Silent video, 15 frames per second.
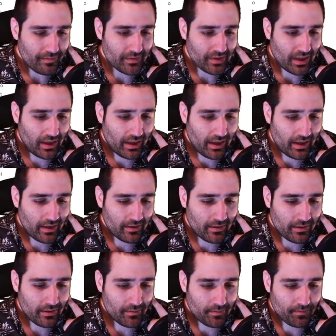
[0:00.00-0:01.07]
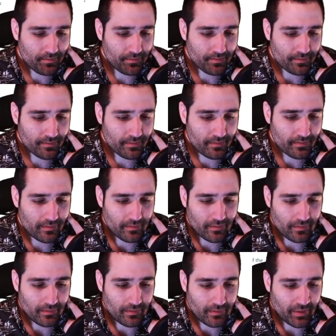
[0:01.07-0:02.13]
and
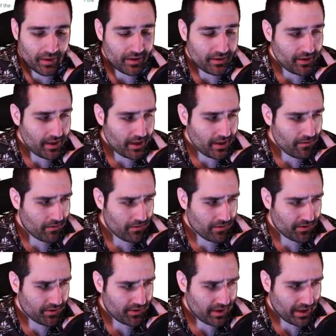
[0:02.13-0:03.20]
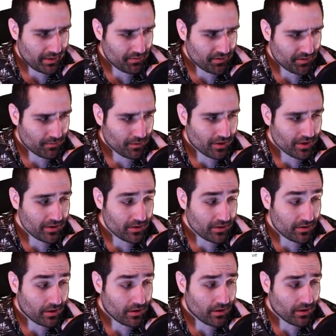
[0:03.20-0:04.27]
I'm going to take you through the steps. We're going to
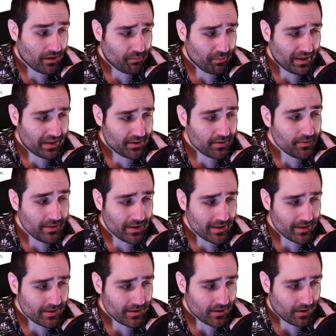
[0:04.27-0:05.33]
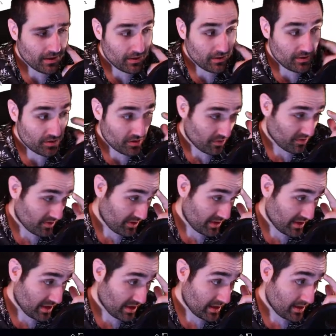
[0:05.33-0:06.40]
start off by doing this on the server
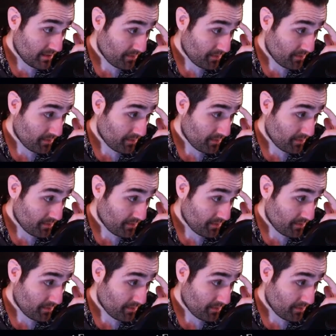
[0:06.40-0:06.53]
side.